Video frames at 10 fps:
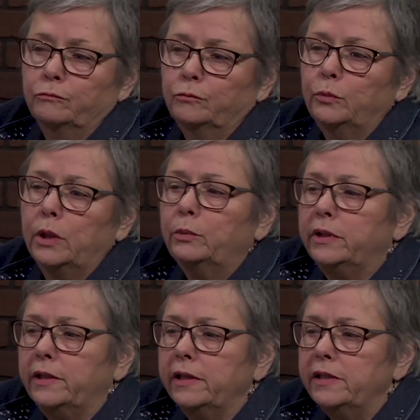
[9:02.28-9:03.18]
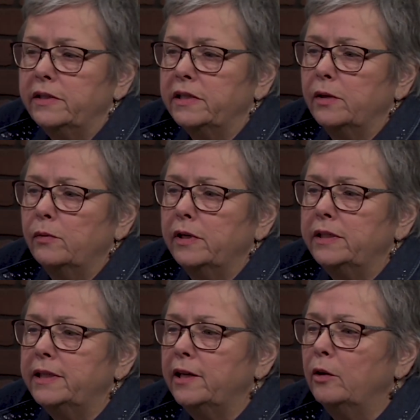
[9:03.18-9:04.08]
Well, one of the things is I
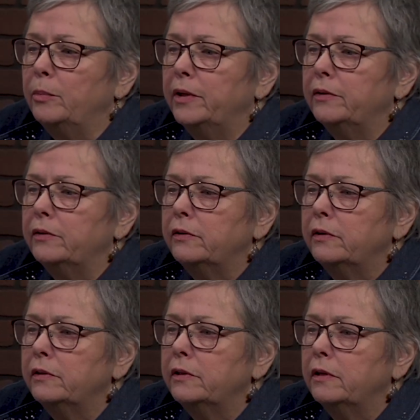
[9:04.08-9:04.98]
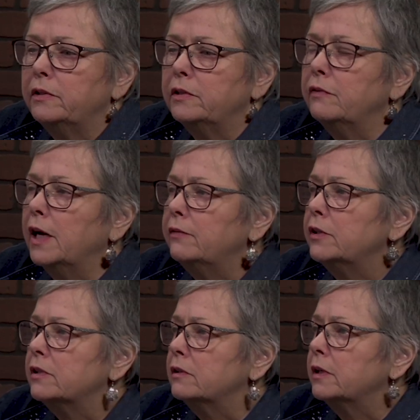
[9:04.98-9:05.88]
wanted to help other
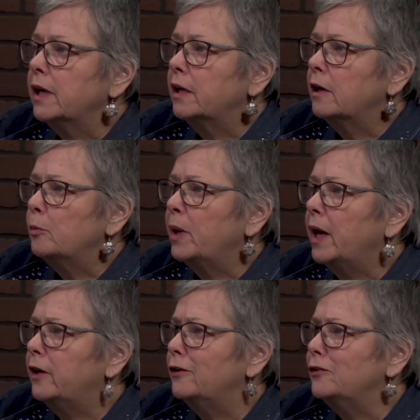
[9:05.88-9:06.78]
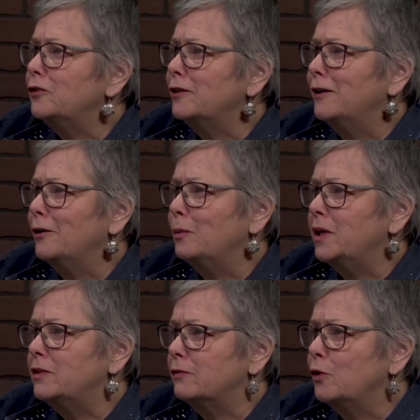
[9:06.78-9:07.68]
survivors look at our patterns and our
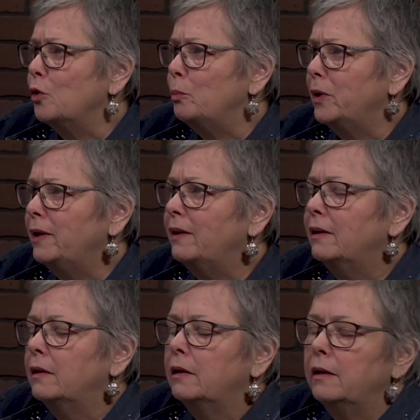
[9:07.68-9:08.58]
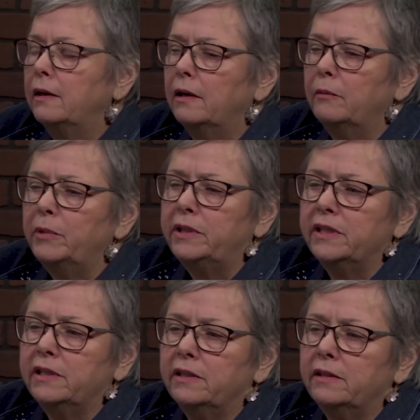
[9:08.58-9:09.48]
ways of coping,
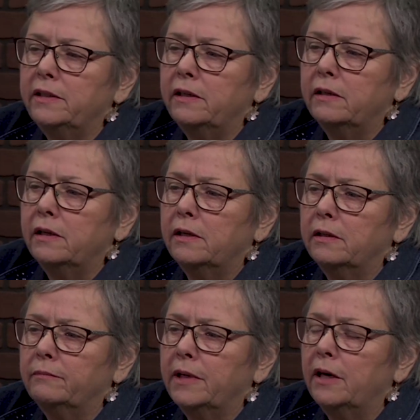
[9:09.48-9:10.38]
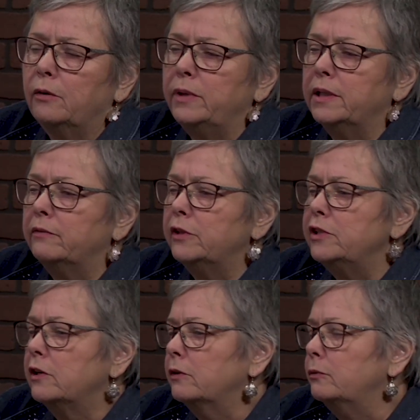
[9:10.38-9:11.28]
particularly how we
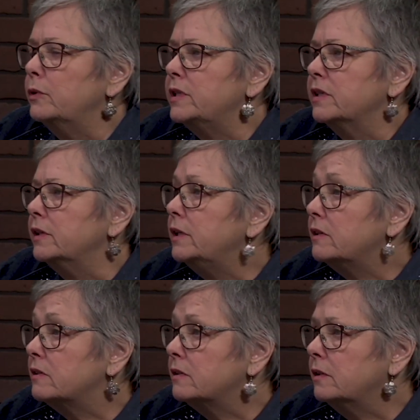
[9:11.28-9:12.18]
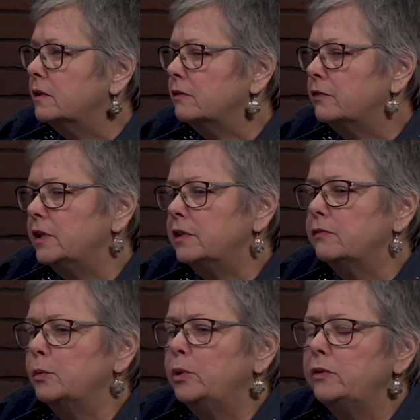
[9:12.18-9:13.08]
leverage our own resilience in the face
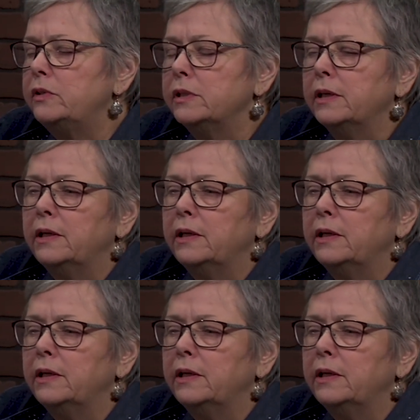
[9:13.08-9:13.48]
of abuse.